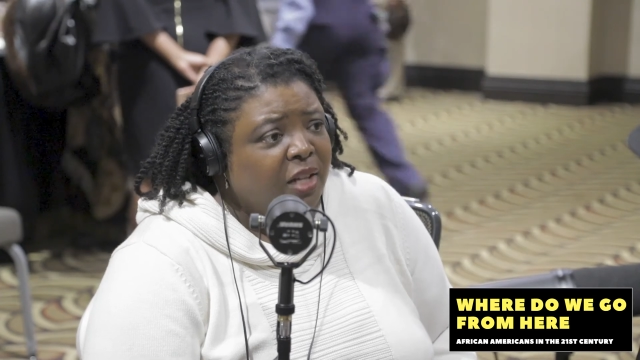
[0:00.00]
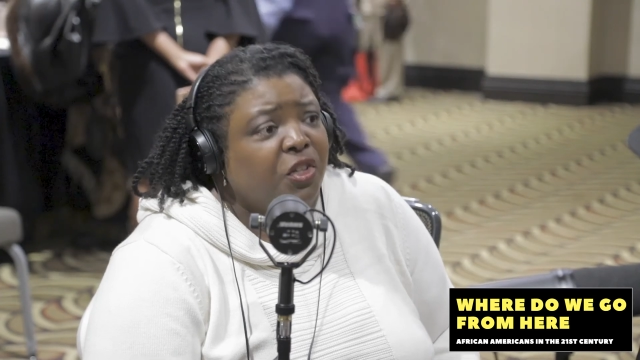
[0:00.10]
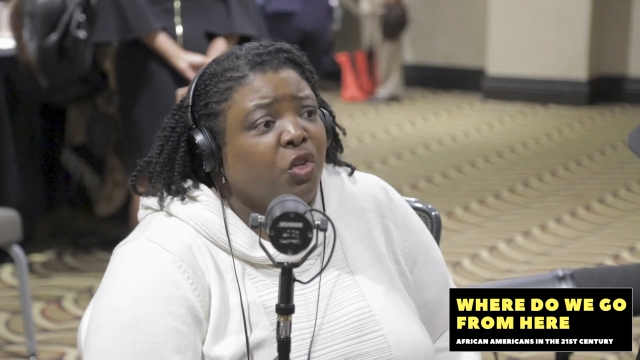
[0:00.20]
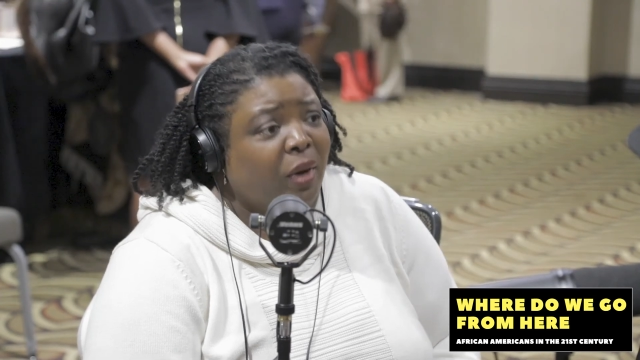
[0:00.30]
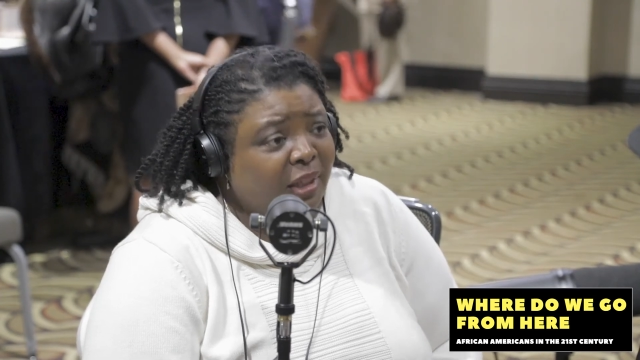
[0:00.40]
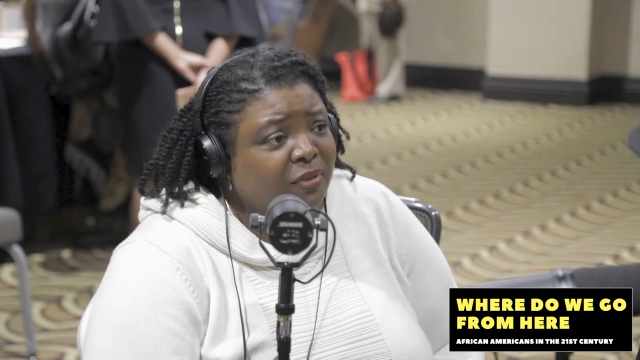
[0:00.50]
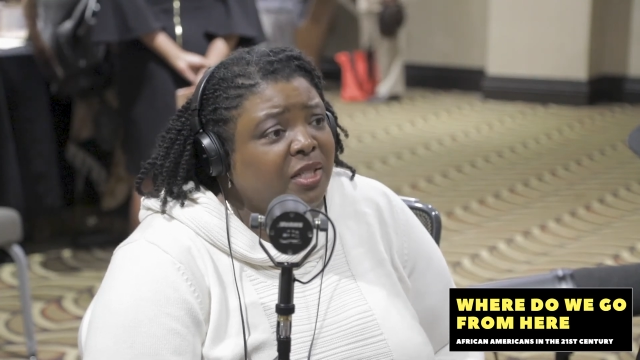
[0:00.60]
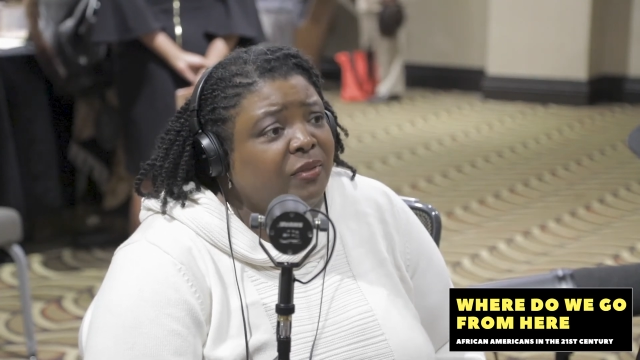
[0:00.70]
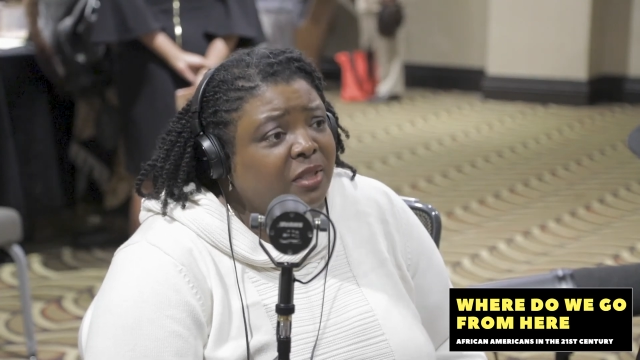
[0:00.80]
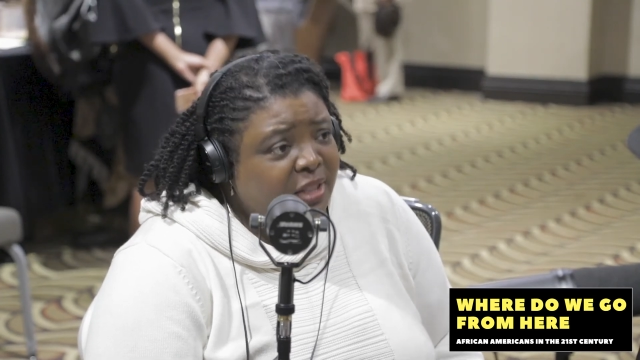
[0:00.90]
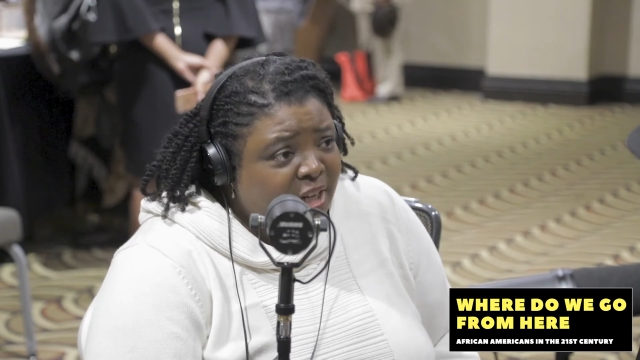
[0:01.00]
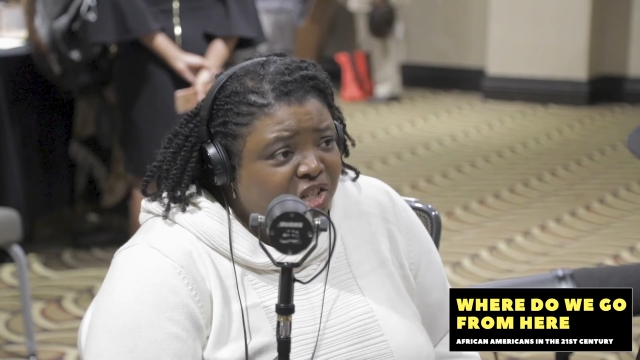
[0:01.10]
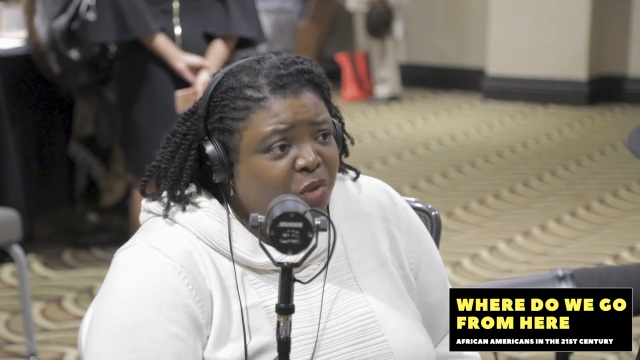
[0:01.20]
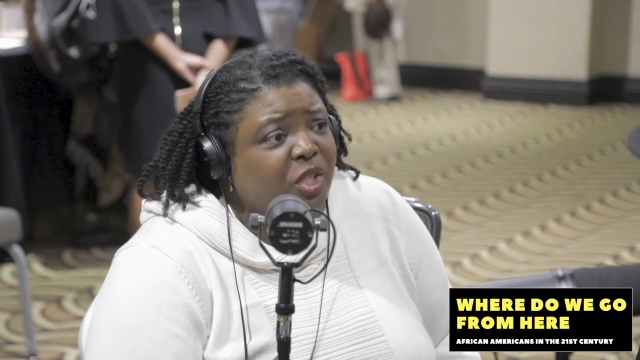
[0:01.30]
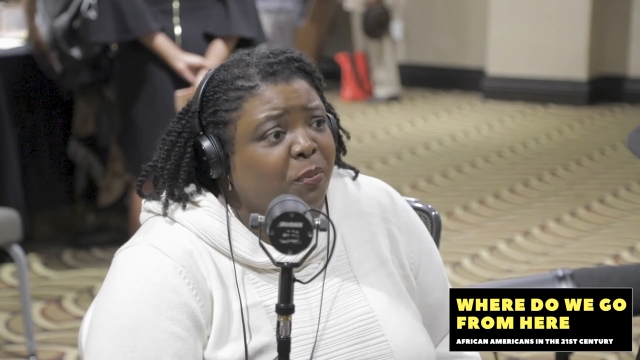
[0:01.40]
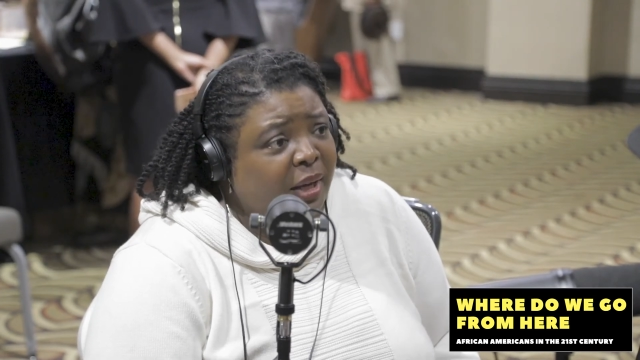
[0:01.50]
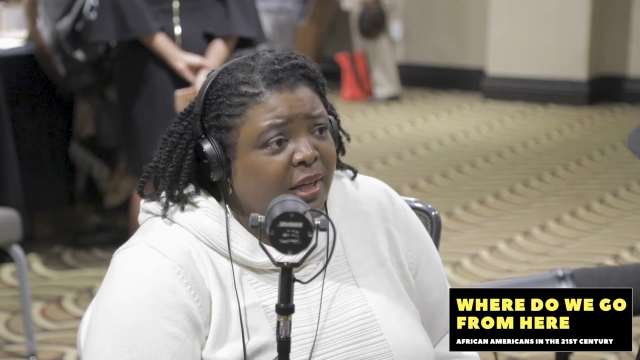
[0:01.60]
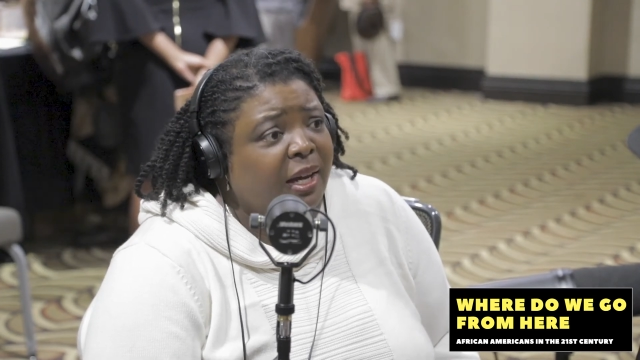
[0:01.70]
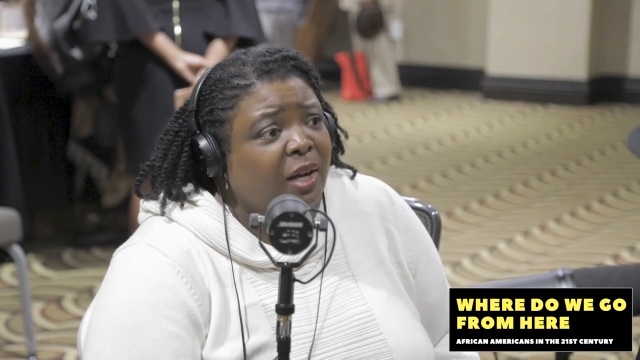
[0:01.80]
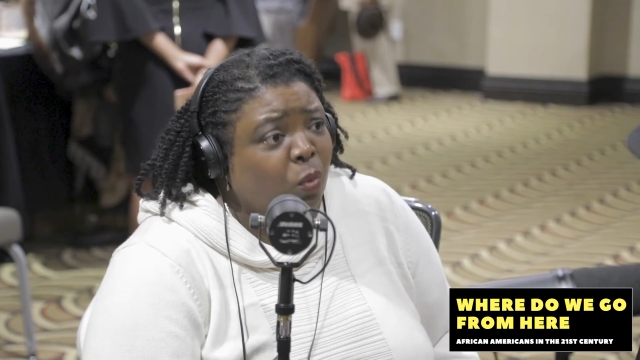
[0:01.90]
The cradle of civilization which
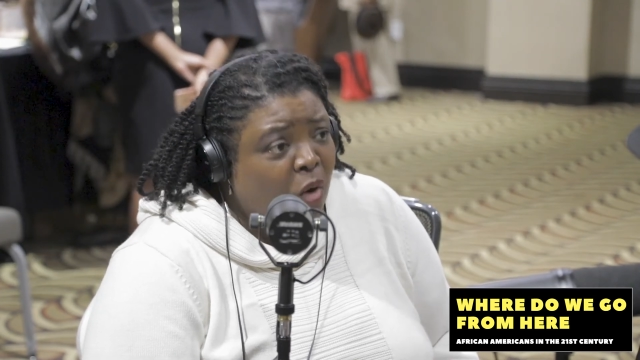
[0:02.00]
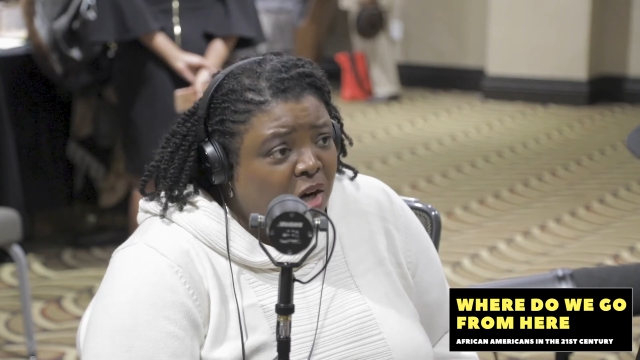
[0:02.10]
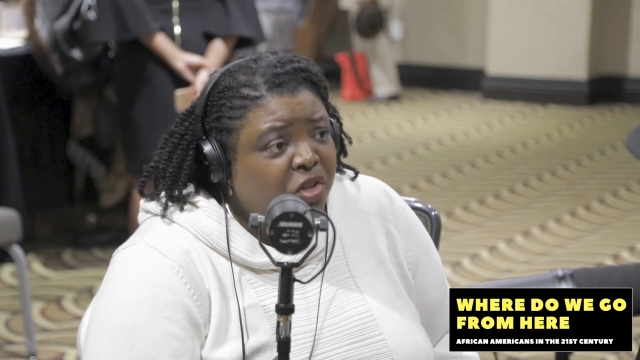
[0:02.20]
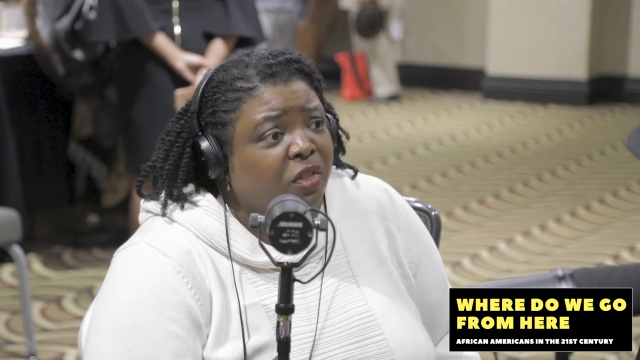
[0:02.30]
mankind walked